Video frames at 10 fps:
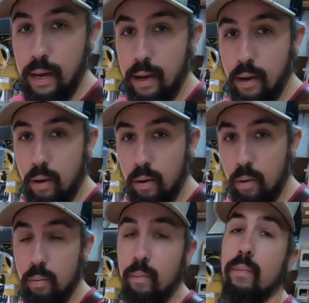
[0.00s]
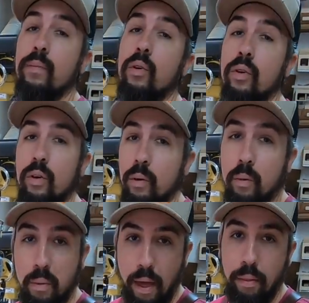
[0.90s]
how you can do
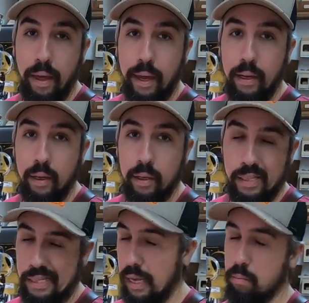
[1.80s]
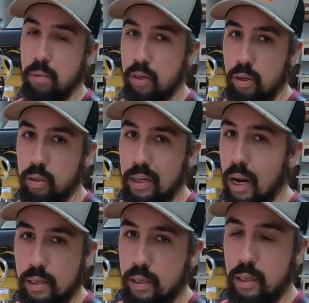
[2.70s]
it without that. It doesn't take much longer. It
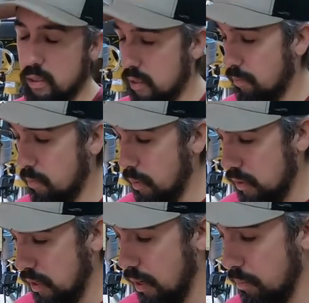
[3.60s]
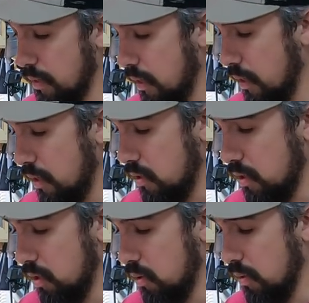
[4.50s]
honestly doesn't save me much time
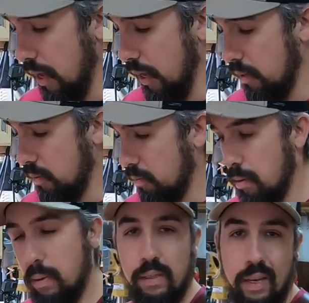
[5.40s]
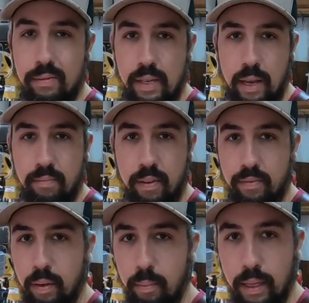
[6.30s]
to do that. Maybe it saves 10,
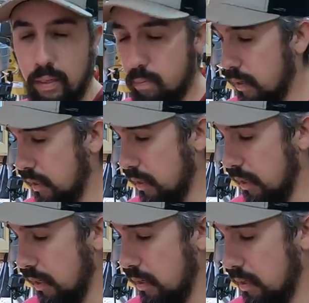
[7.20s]
15 minutes. But uh,